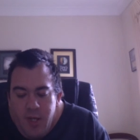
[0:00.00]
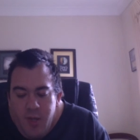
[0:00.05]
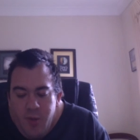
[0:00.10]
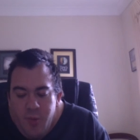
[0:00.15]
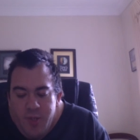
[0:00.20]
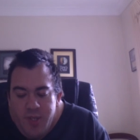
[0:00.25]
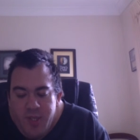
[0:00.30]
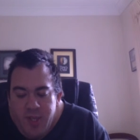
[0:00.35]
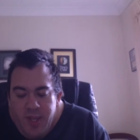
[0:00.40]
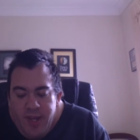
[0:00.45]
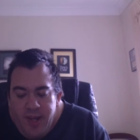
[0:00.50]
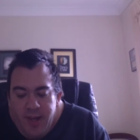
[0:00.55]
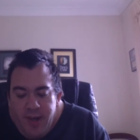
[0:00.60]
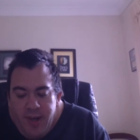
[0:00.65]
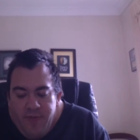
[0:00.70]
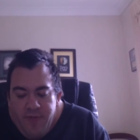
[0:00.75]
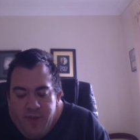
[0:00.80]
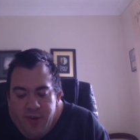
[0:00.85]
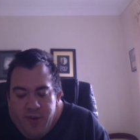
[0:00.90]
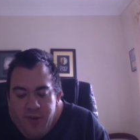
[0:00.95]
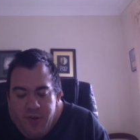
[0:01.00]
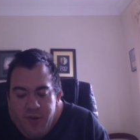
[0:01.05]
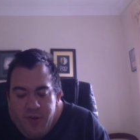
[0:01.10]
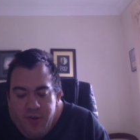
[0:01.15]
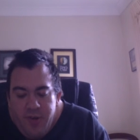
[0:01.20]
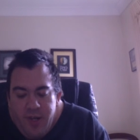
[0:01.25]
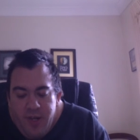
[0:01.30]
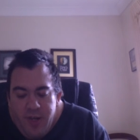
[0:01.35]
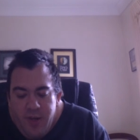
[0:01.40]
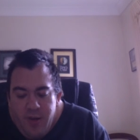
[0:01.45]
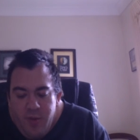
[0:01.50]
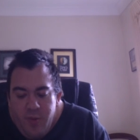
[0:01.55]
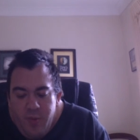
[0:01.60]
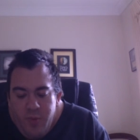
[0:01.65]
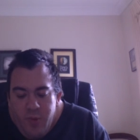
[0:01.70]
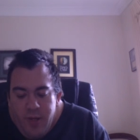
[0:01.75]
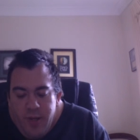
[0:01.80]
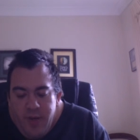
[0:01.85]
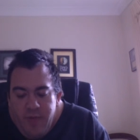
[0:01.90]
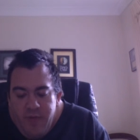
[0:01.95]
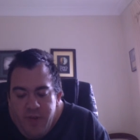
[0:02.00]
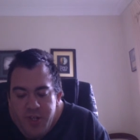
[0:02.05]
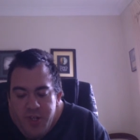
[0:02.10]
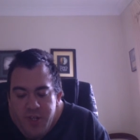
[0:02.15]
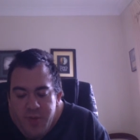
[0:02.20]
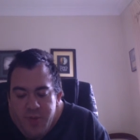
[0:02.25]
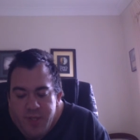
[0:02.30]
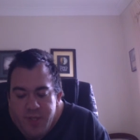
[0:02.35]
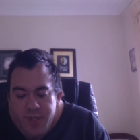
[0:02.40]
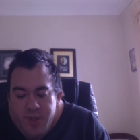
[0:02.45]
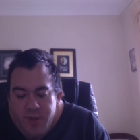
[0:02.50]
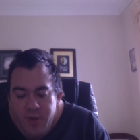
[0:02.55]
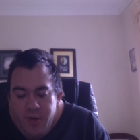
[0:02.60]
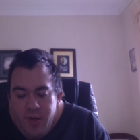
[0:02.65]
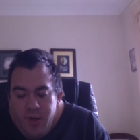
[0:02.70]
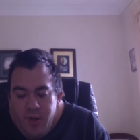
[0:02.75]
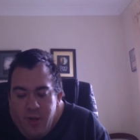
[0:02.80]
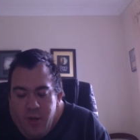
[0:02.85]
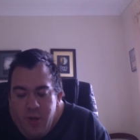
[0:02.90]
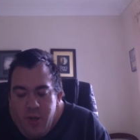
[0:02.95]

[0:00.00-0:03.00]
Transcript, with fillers: It was late afternoon now, and whatever she was doing,